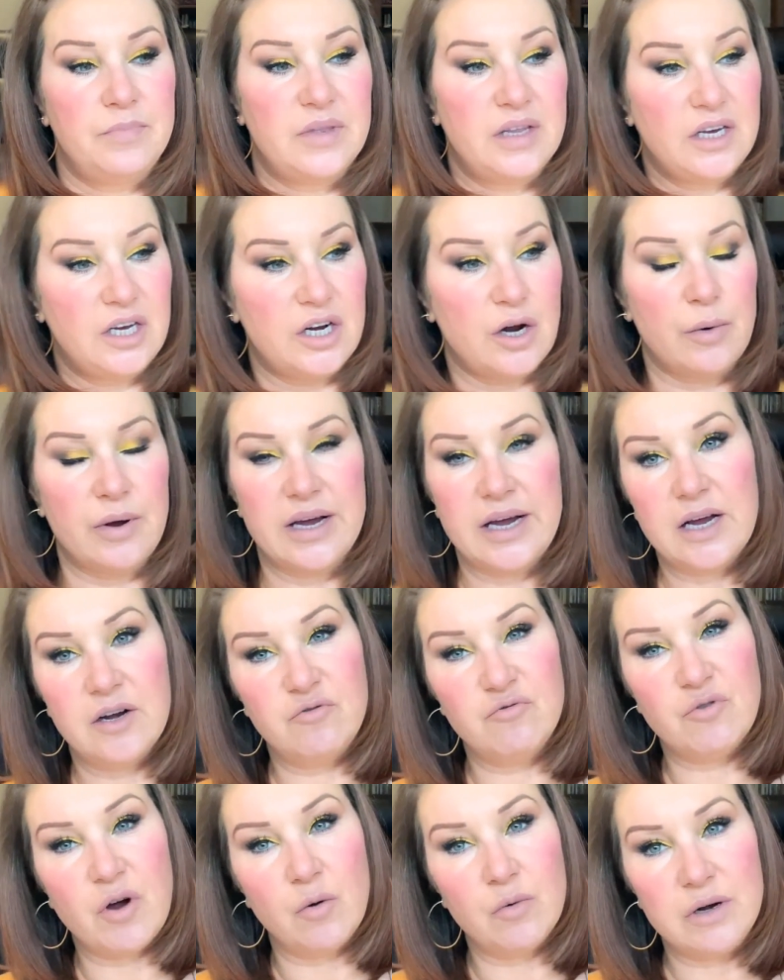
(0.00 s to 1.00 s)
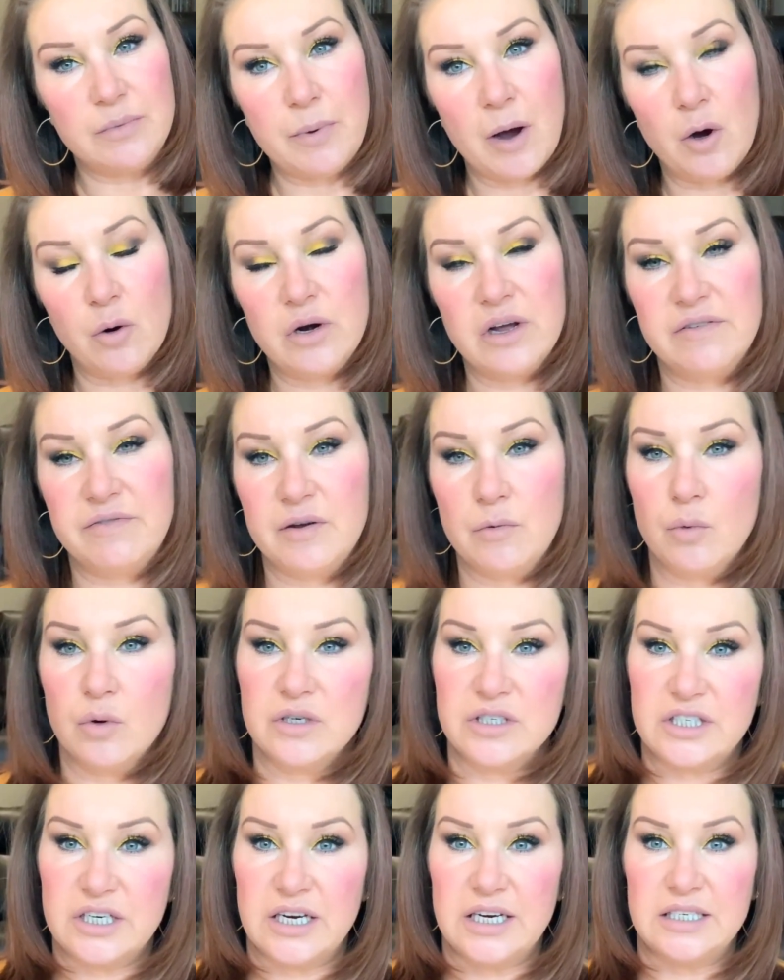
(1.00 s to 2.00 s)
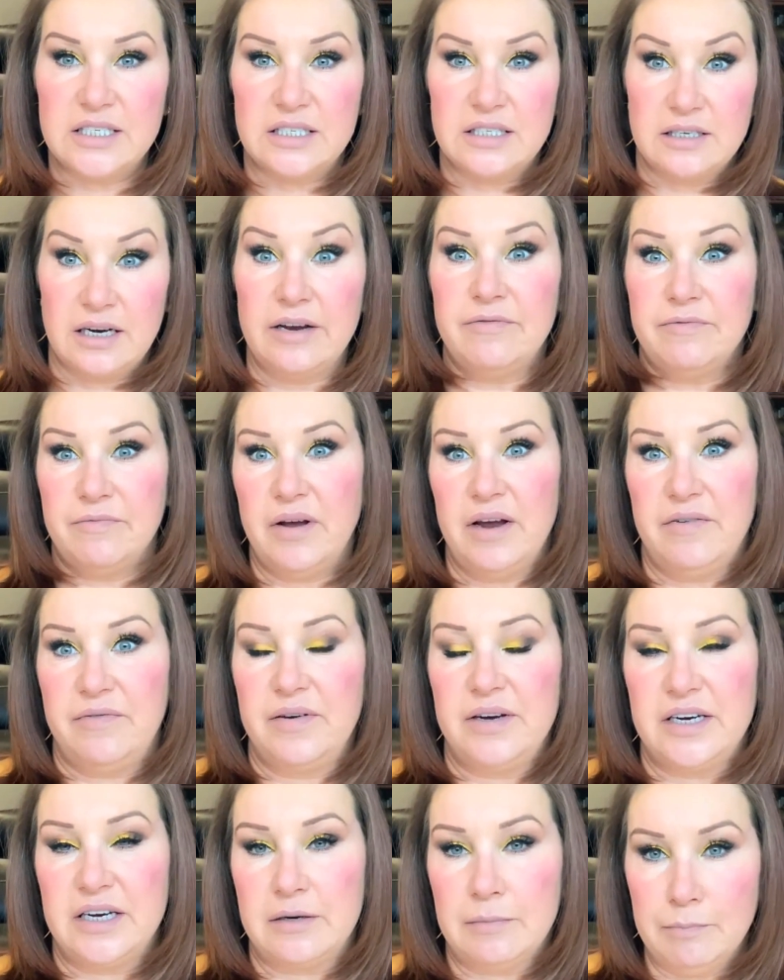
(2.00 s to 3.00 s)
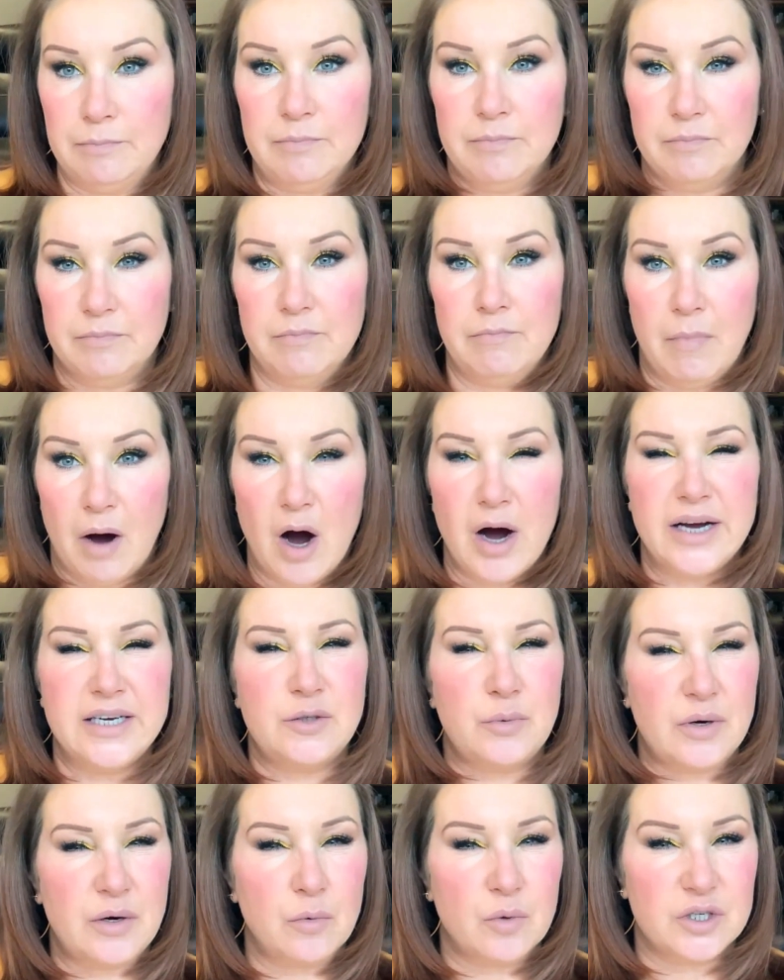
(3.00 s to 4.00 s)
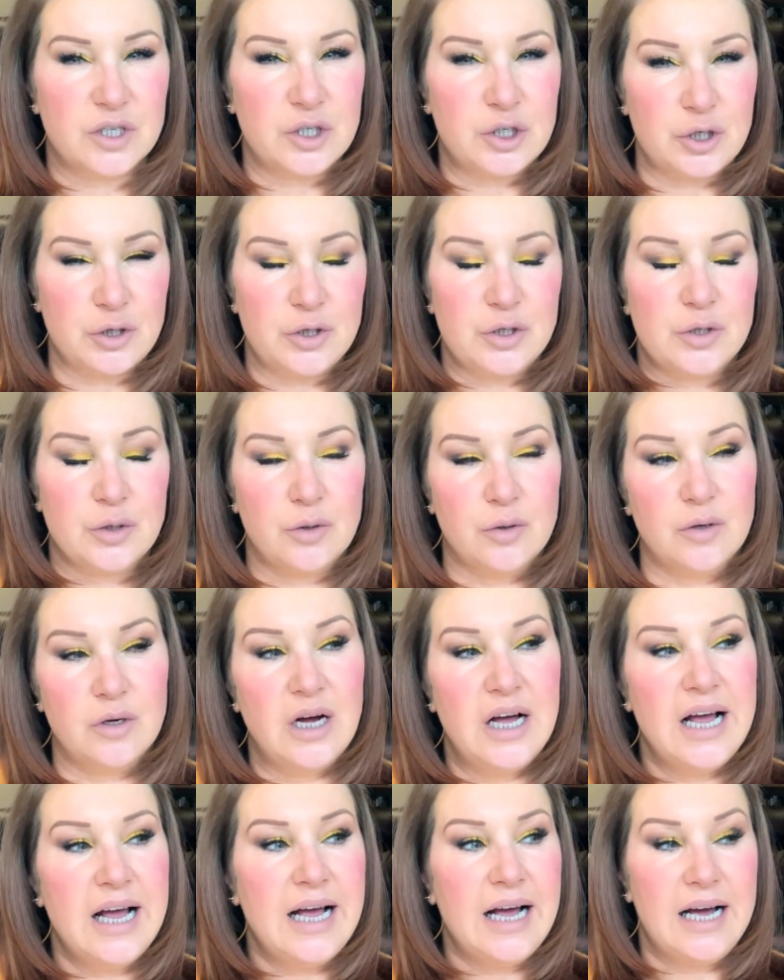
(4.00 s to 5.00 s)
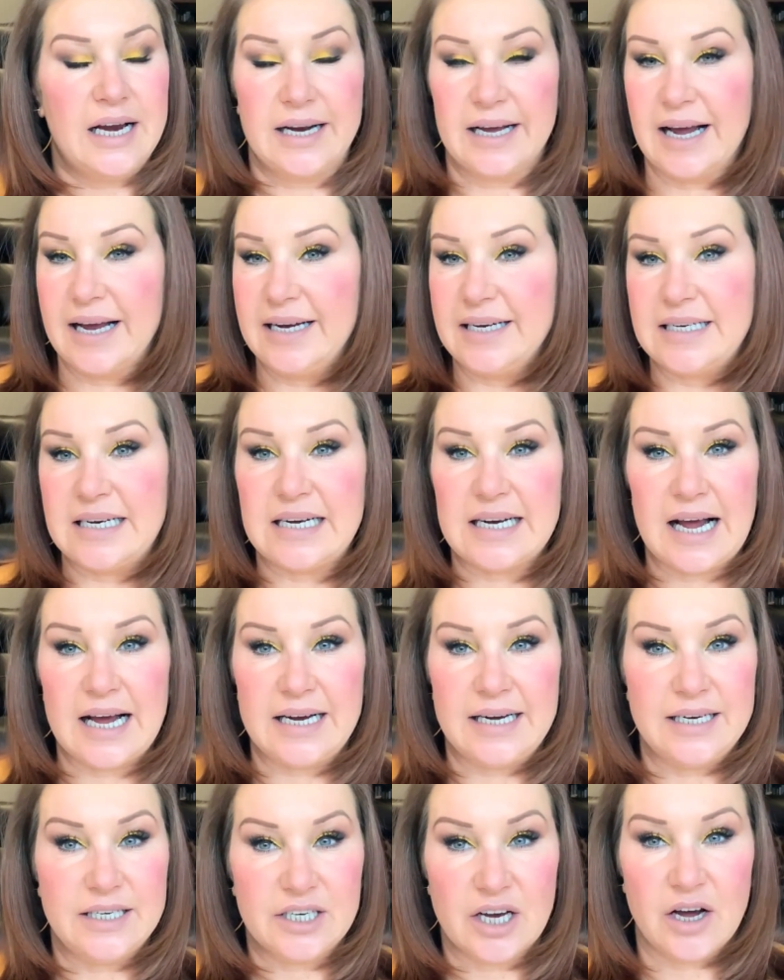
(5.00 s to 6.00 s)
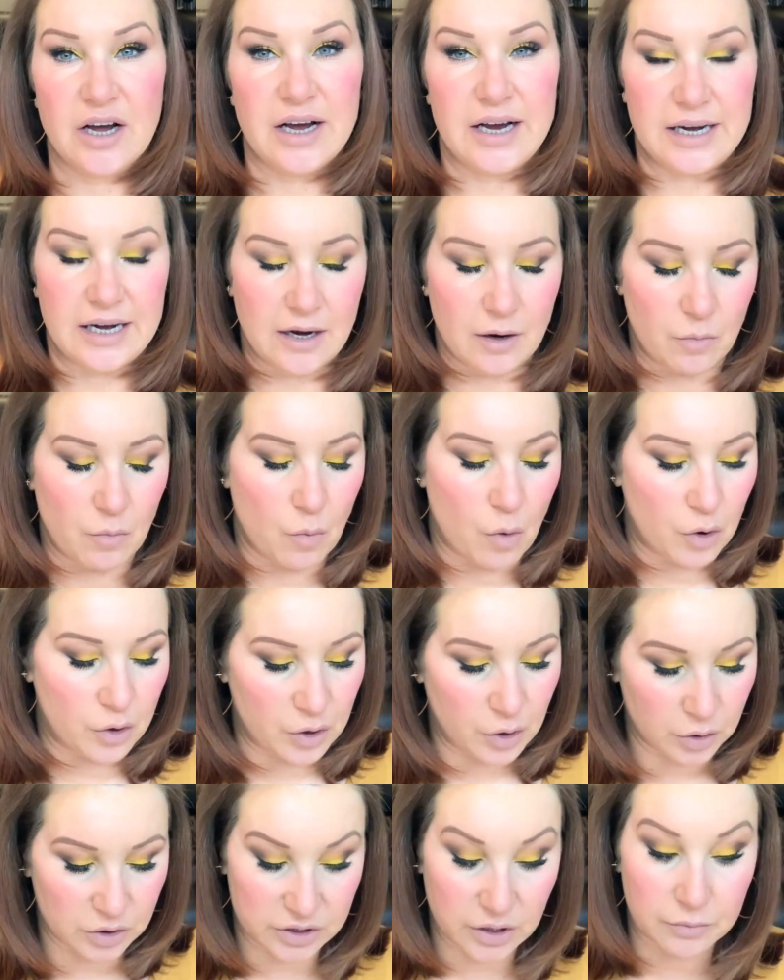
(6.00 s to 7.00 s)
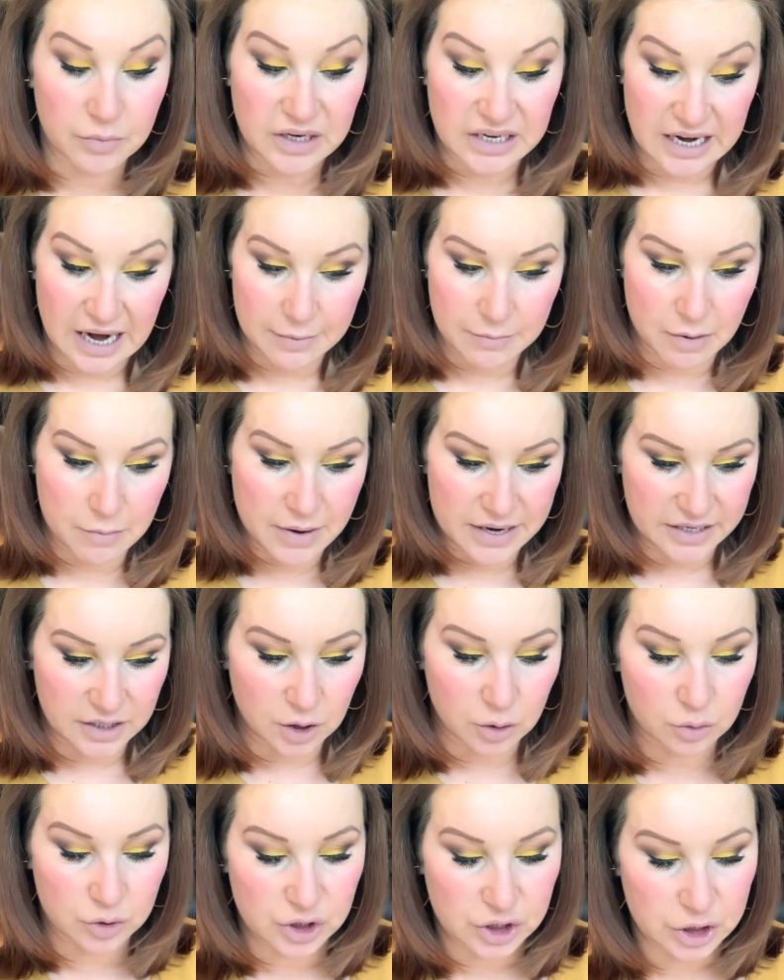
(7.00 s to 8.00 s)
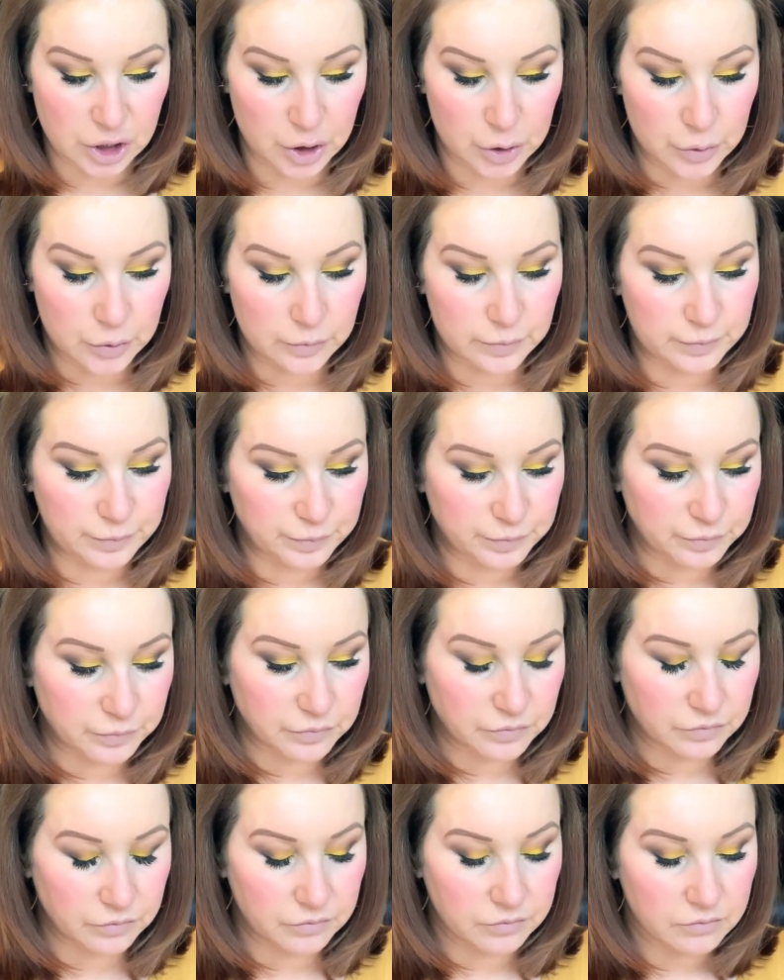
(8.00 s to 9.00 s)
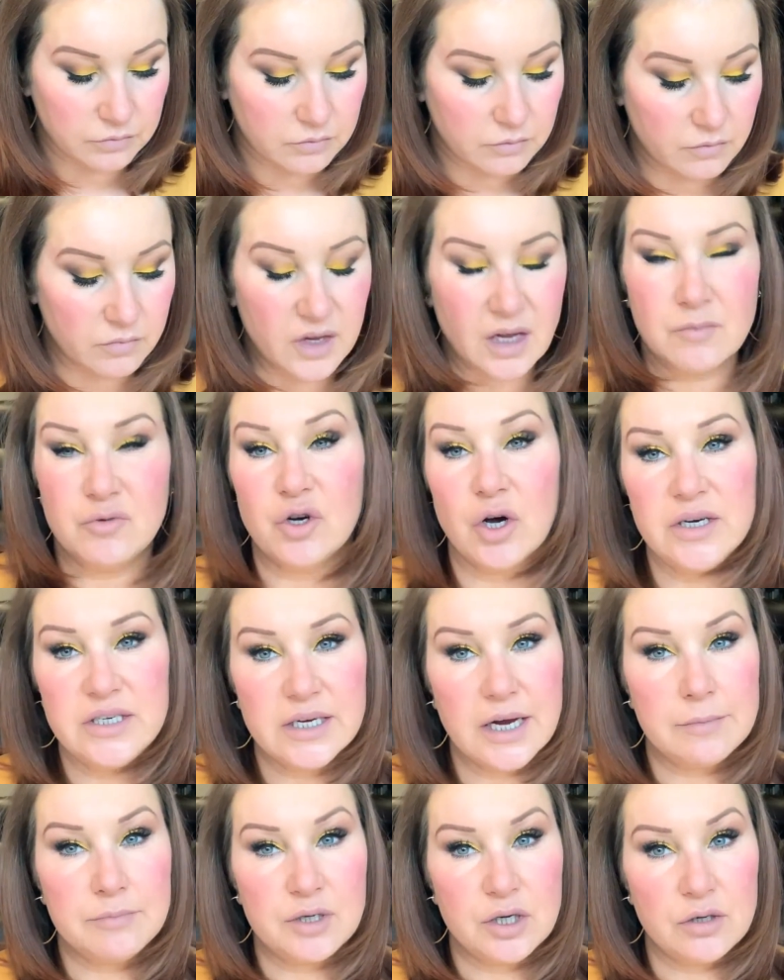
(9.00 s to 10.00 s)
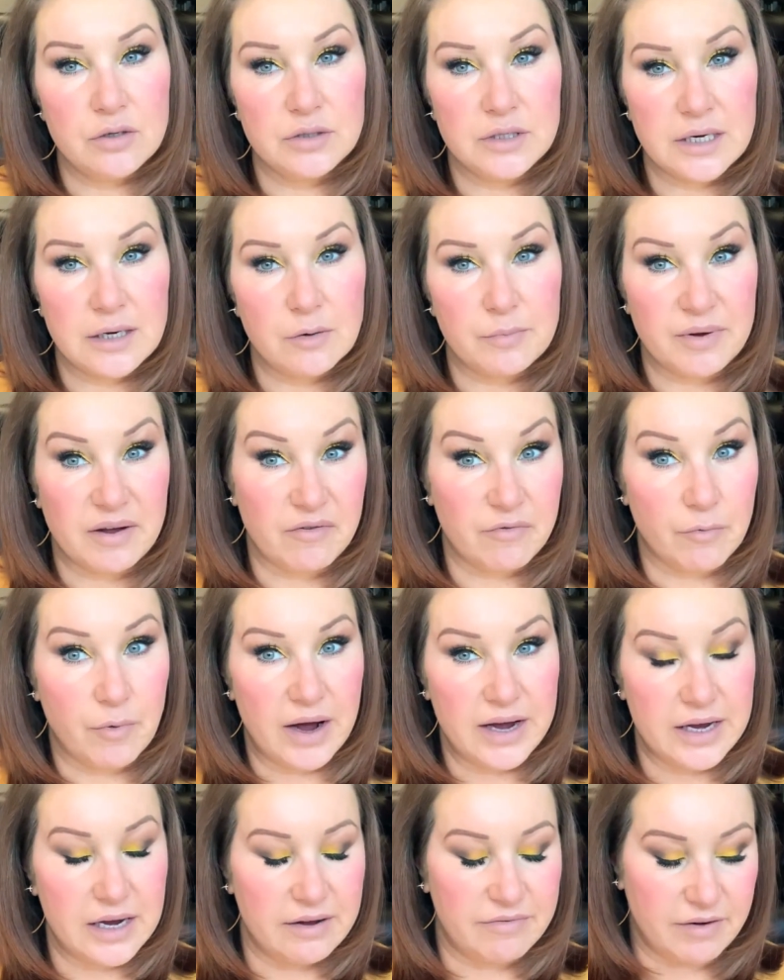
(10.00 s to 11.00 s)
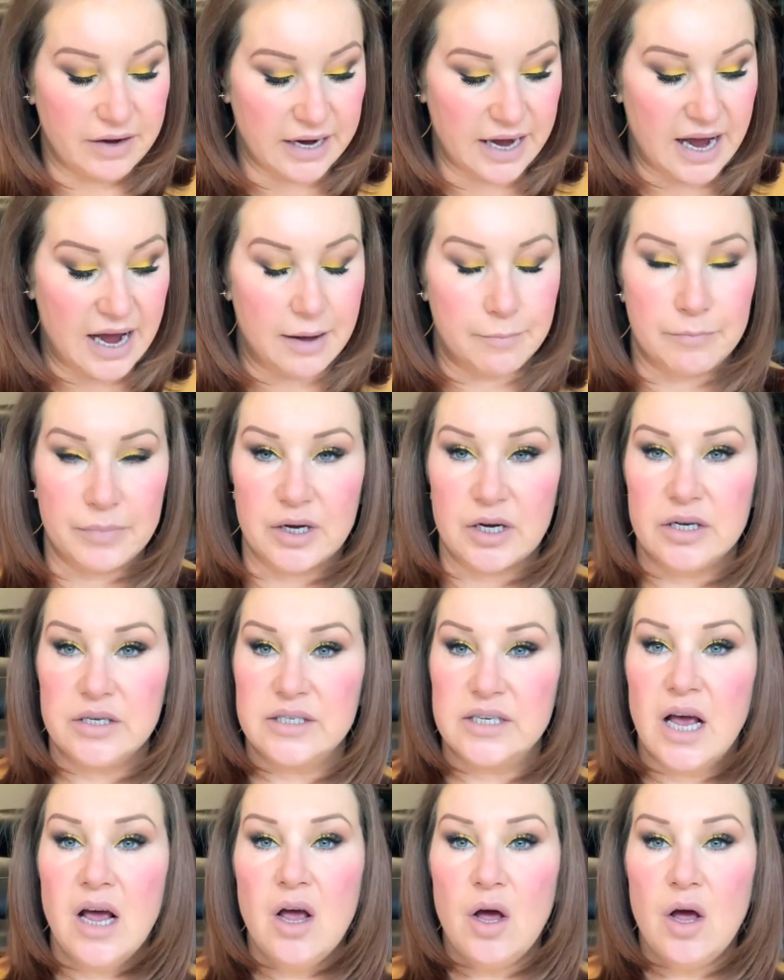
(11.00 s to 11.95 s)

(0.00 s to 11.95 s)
He could roly-poly if he wanted, if he didn't mind, when it wasn't too sore, and again it didn't get any dirt in it and whatnot. So I'm going to get him a medical suit. I'm trying to get him to lose a little bit of weight if I can, because